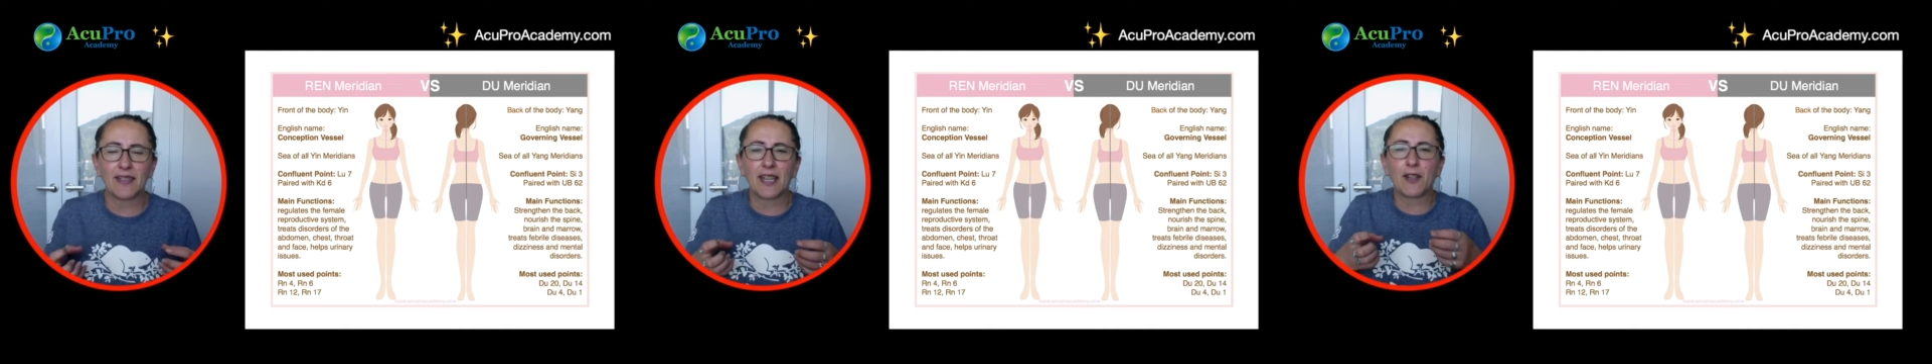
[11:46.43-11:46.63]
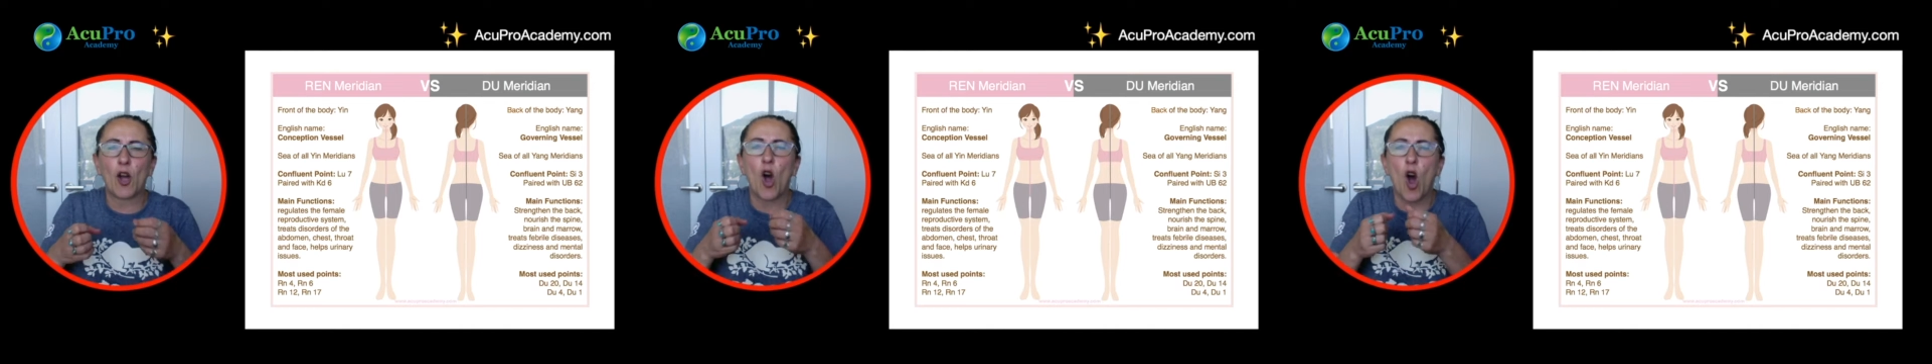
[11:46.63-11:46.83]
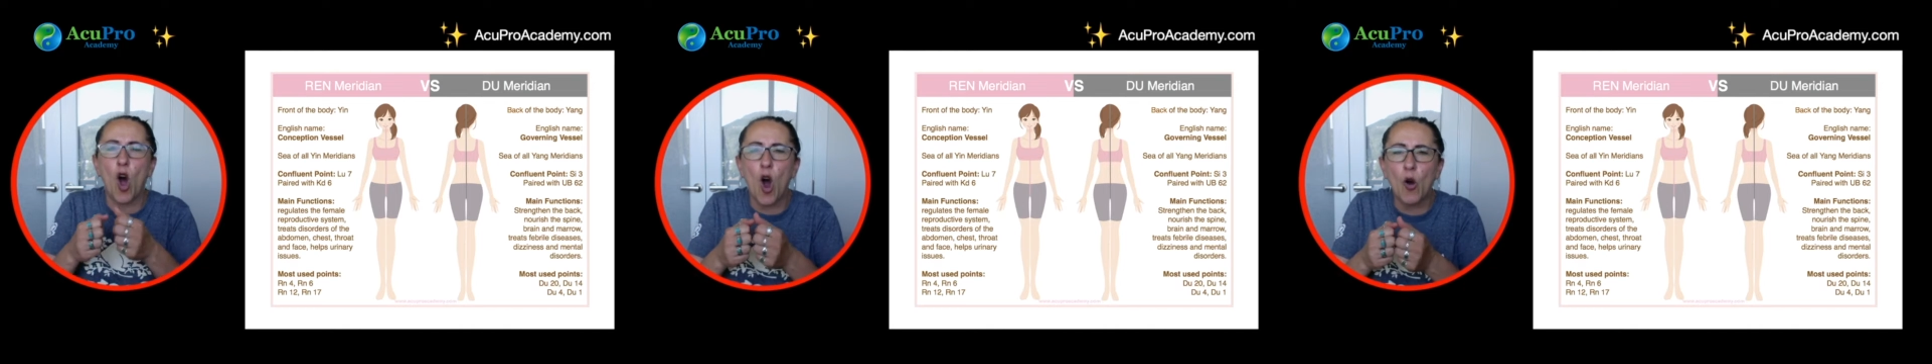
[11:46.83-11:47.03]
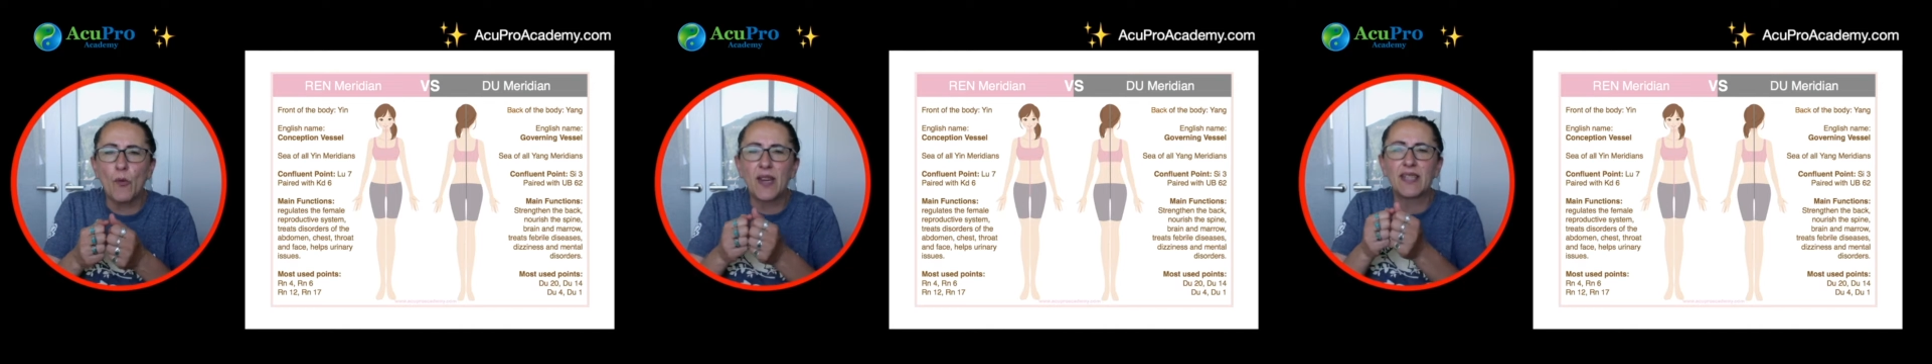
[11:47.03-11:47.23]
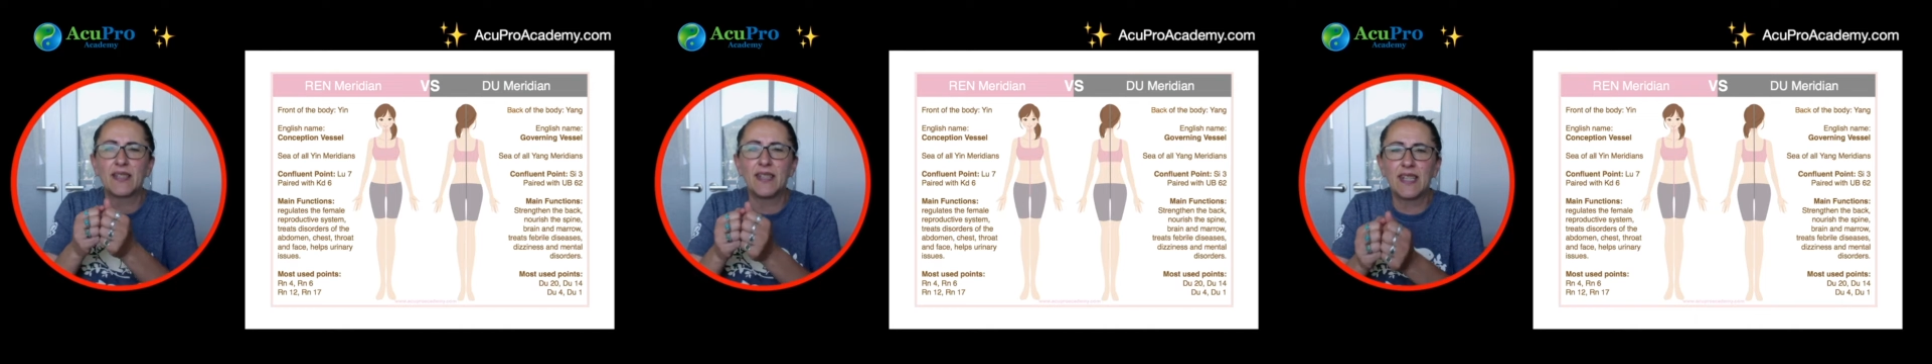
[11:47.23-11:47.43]
that
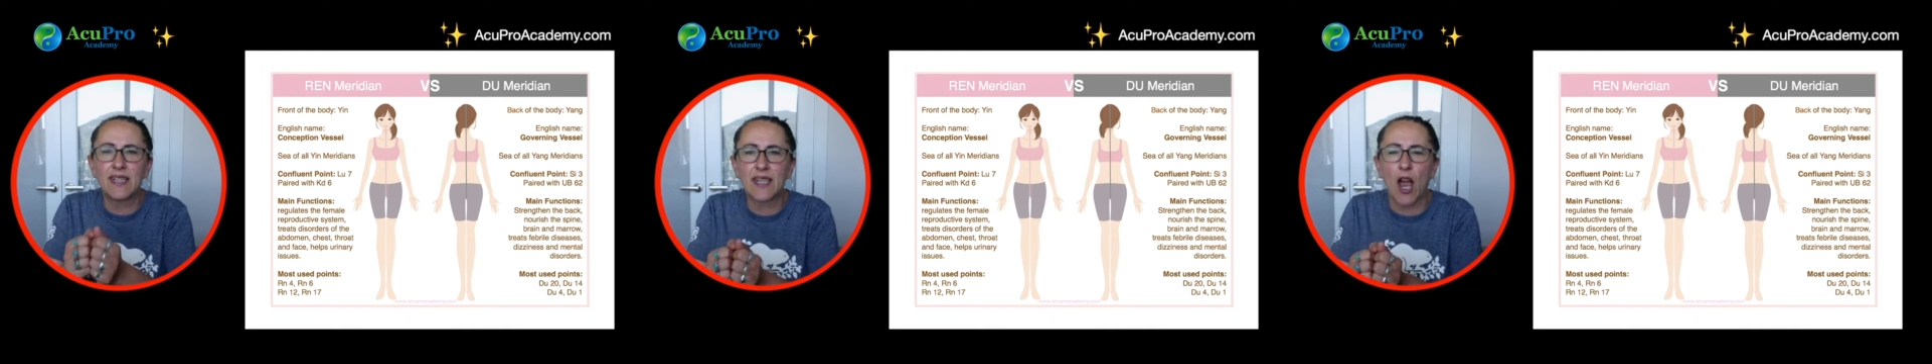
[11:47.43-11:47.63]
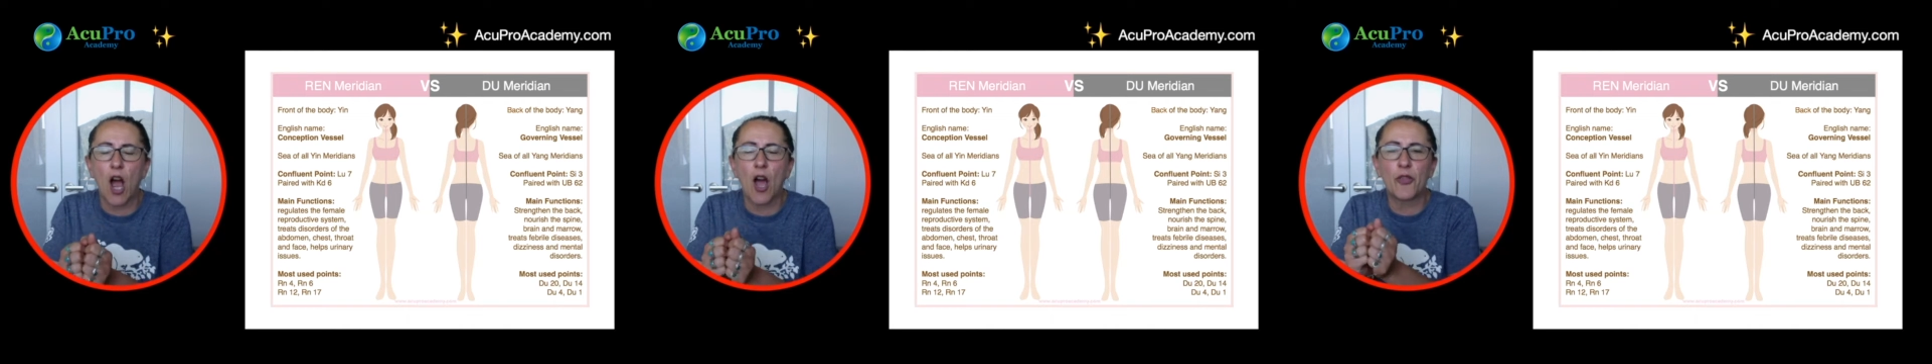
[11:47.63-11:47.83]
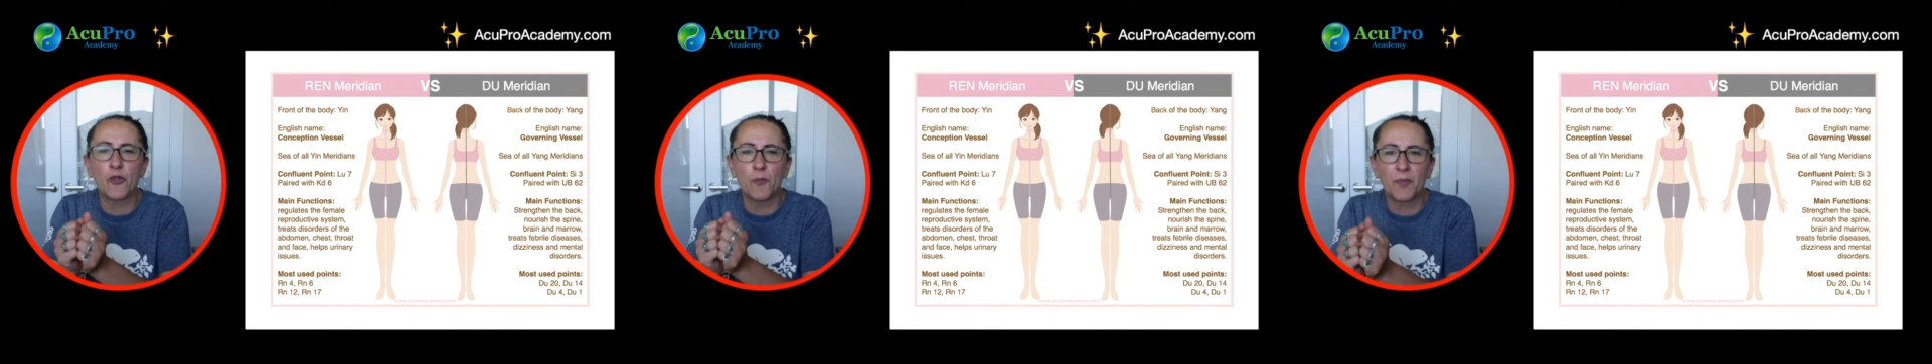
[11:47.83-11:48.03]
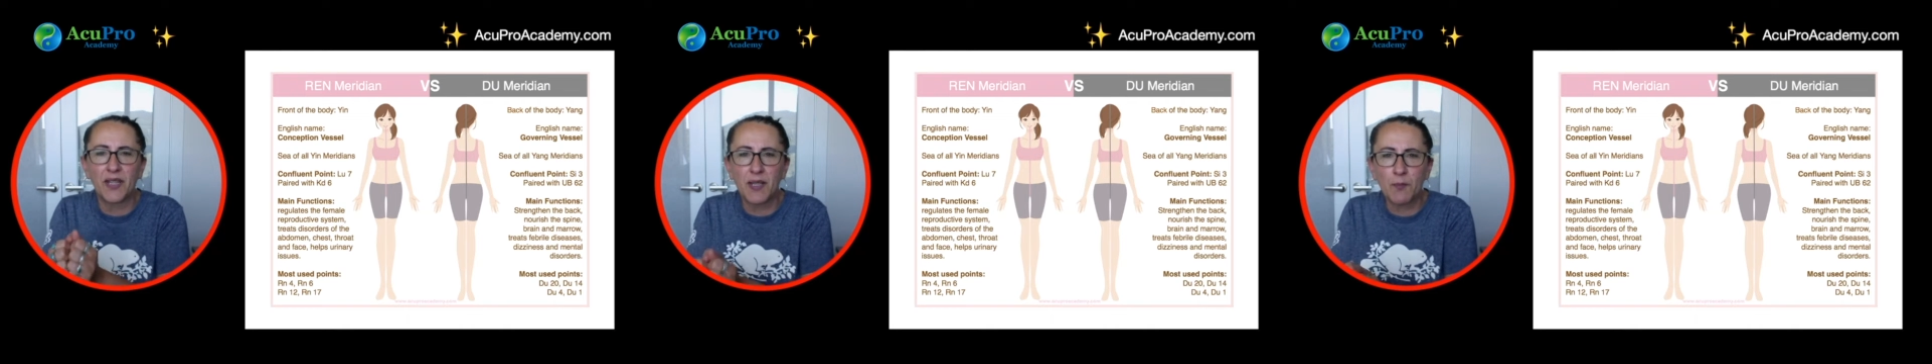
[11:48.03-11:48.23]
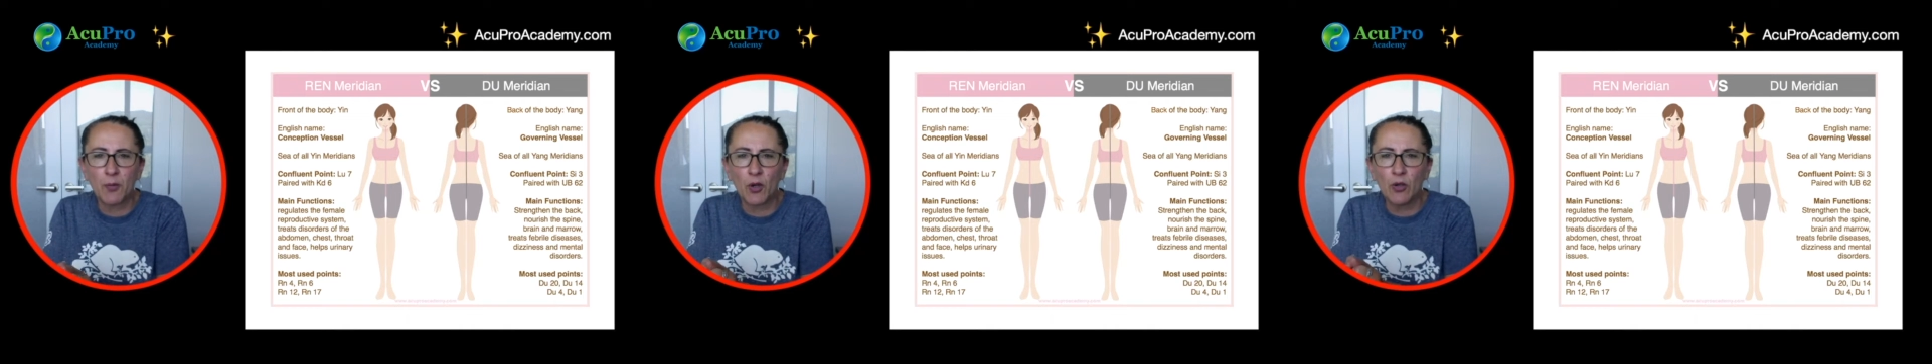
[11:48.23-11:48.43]
always needs other
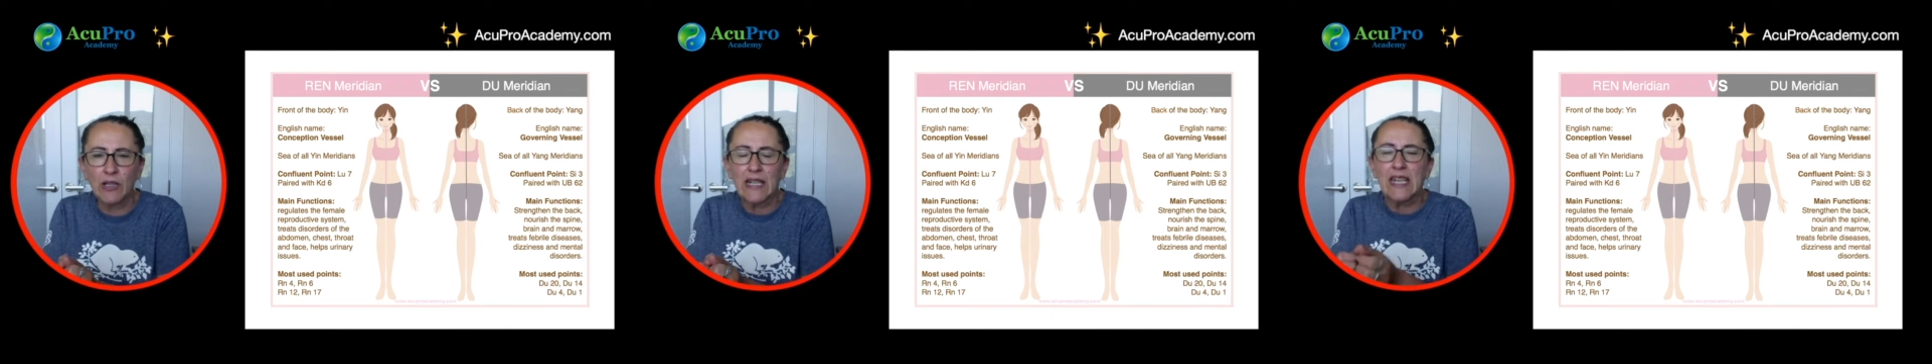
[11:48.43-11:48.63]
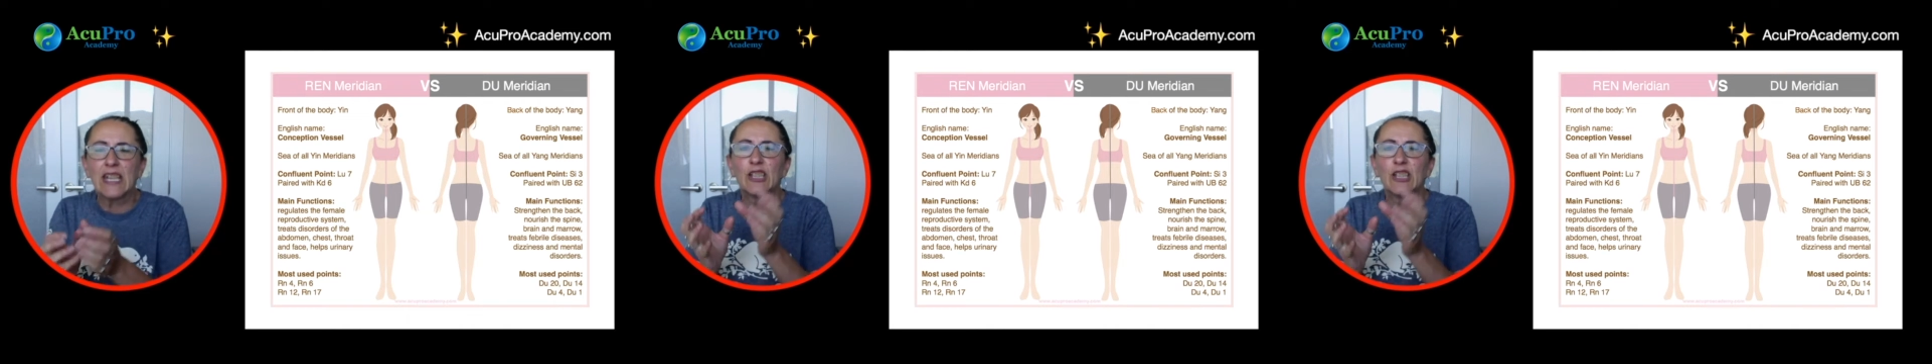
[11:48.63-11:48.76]
people,